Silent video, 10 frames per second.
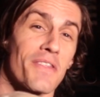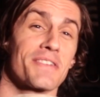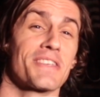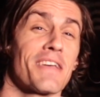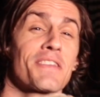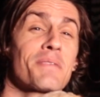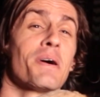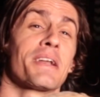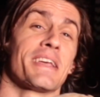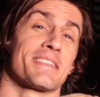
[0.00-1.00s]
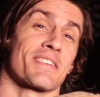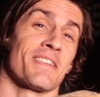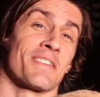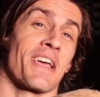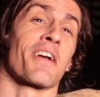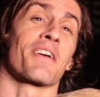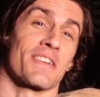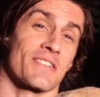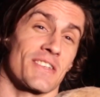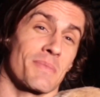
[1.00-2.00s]
they're saving the money is on the air
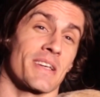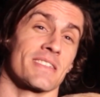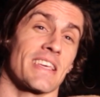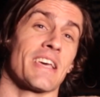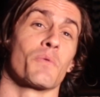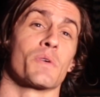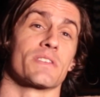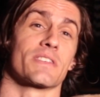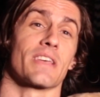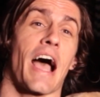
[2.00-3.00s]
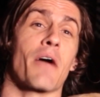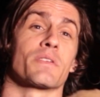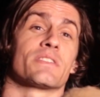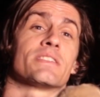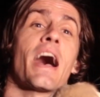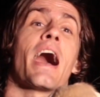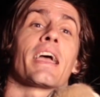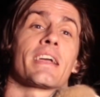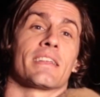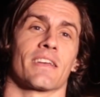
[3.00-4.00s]
conditioning because I was
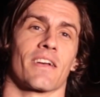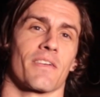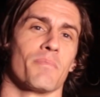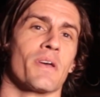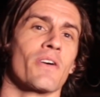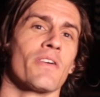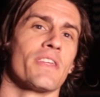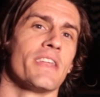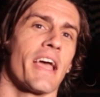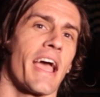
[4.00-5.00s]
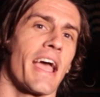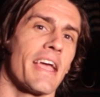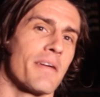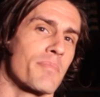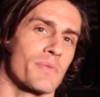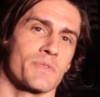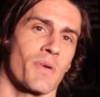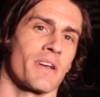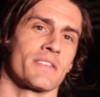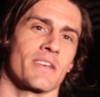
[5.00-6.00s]
dying in there. Middle of the day, it was
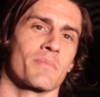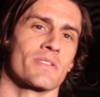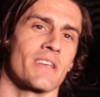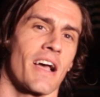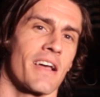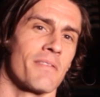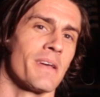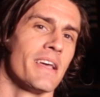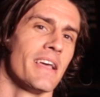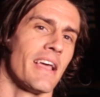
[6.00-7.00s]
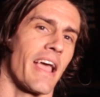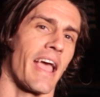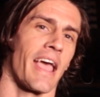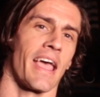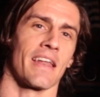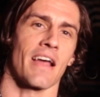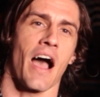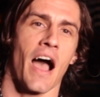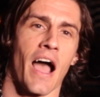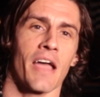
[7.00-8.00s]
probably summertime, and
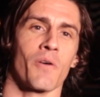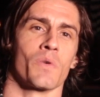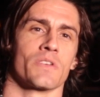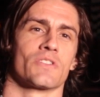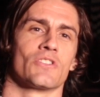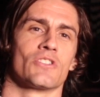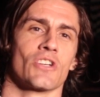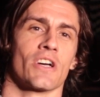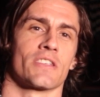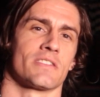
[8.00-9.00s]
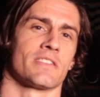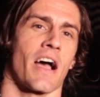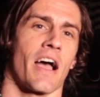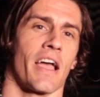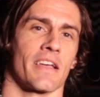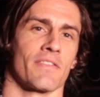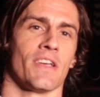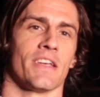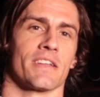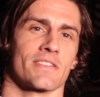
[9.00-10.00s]
I was just dying of
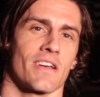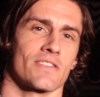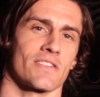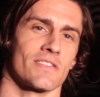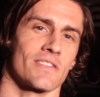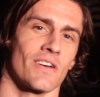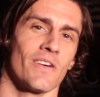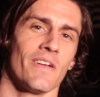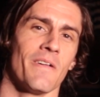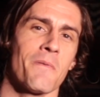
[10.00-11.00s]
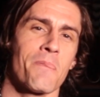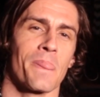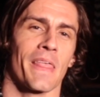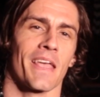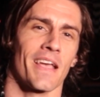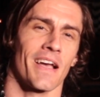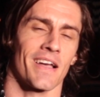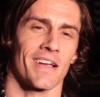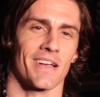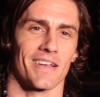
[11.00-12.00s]
heat exhaustion. So,
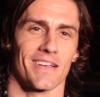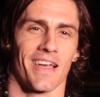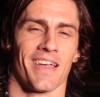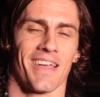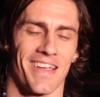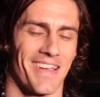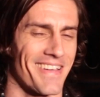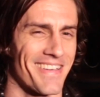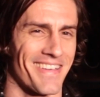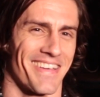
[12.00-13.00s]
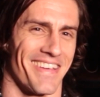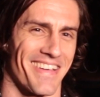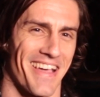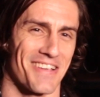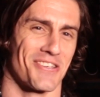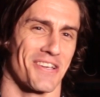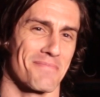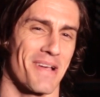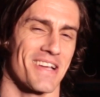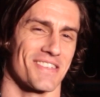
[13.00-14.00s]
as you can
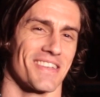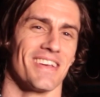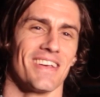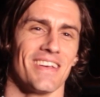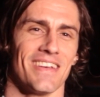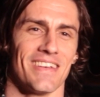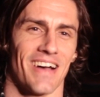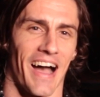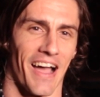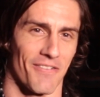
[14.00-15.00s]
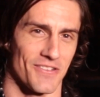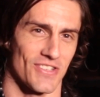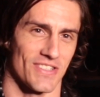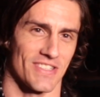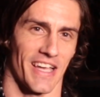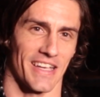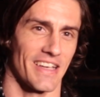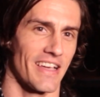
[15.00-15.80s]
imagine, I was just like,